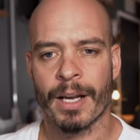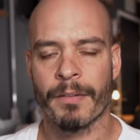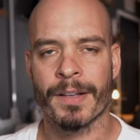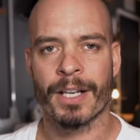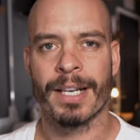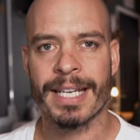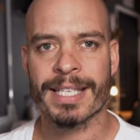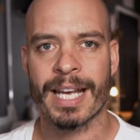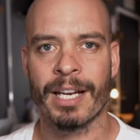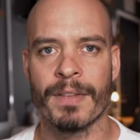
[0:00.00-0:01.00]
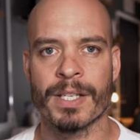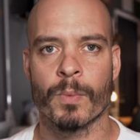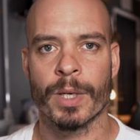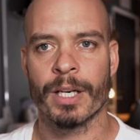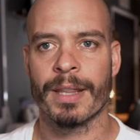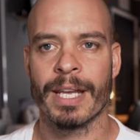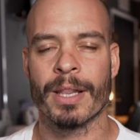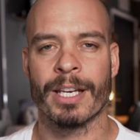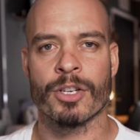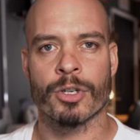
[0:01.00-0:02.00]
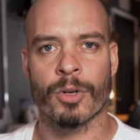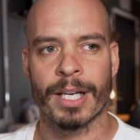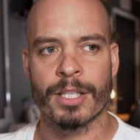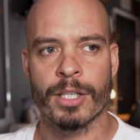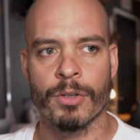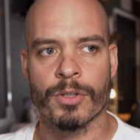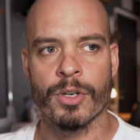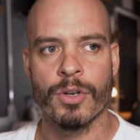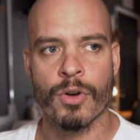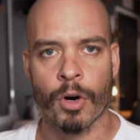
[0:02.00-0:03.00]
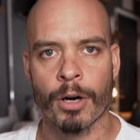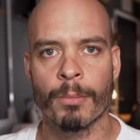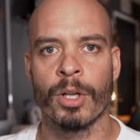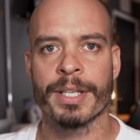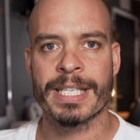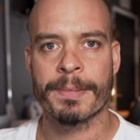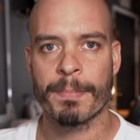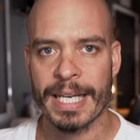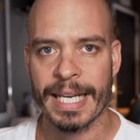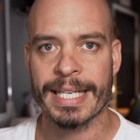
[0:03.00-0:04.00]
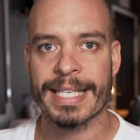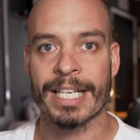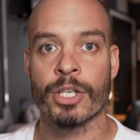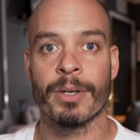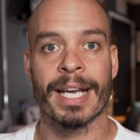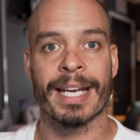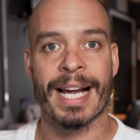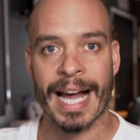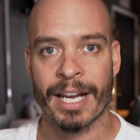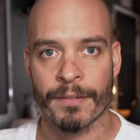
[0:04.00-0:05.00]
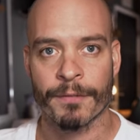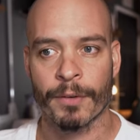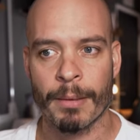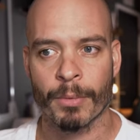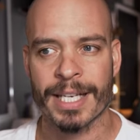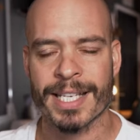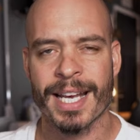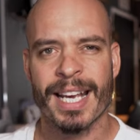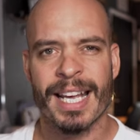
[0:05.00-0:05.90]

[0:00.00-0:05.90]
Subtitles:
However, there is kind of this weird thing that you're trying to use normal speeds and shooting at higher frame rates